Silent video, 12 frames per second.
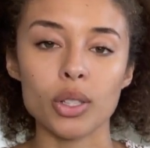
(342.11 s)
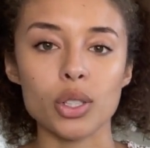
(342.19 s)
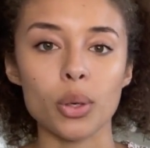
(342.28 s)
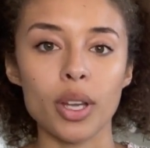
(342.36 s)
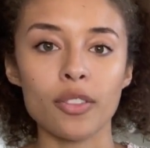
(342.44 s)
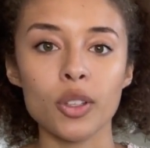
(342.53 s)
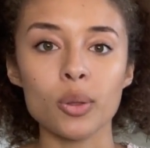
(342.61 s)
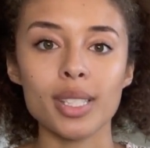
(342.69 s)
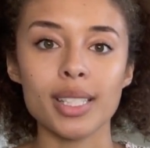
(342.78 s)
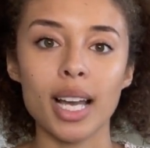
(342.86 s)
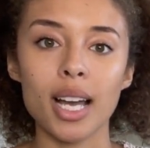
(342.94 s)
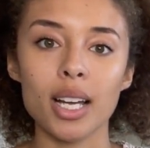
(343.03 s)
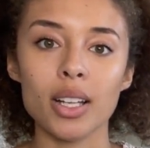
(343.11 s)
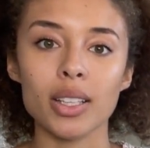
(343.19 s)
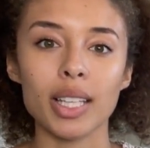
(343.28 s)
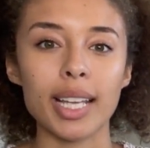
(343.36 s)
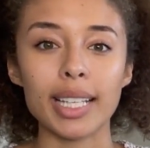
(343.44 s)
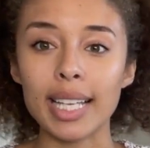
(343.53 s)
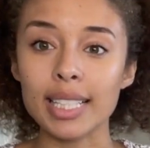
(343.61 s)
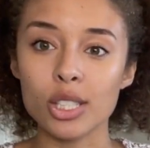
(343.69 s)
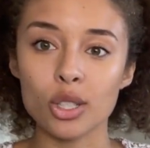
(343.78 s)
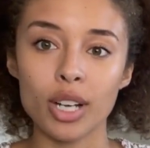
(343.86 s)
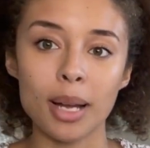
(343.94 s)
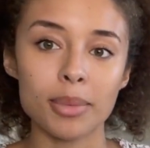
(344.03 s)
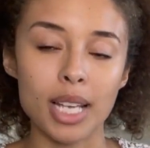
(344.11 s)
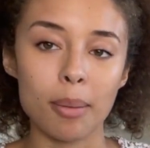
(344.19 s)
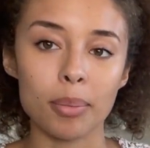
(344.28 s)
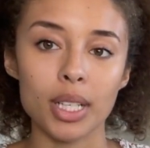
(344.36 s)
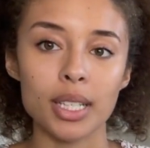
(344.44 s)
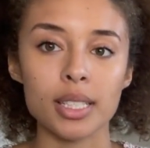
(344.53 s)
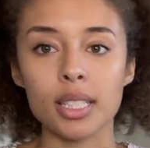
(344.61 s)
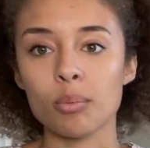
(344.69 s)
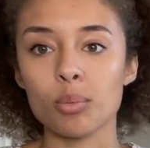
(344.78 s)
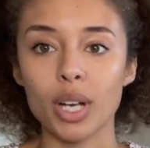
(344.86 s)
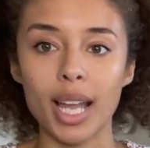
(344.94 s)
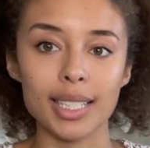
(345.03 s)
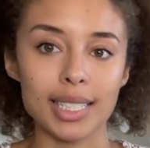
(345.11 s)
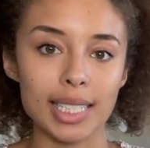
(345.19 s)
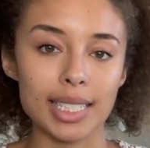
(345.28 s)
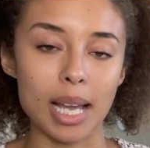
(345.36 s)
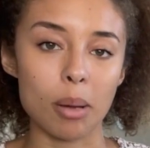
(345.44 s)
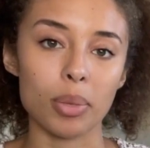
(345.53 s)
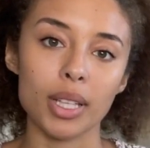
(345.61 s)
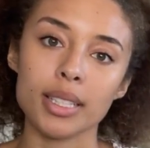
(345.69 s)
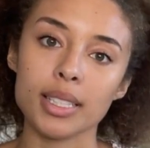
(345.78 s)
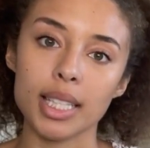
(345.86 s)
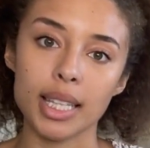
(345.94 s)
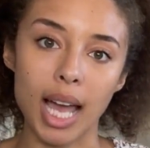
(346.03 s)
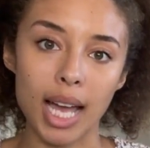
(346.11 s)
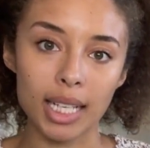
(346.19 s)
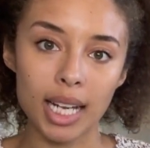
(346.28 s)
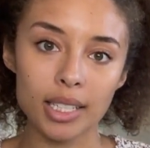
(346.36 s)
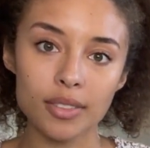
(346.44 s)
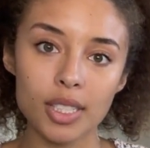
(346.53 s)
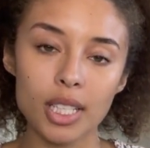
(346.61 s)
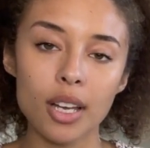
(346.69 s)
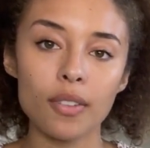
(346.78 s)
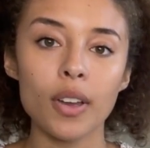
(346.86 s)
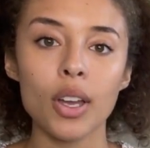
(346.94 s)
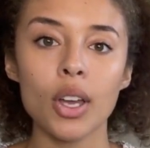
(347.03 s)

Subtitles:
So if you sell like Instagram templates and branding templates, that kind of stuff,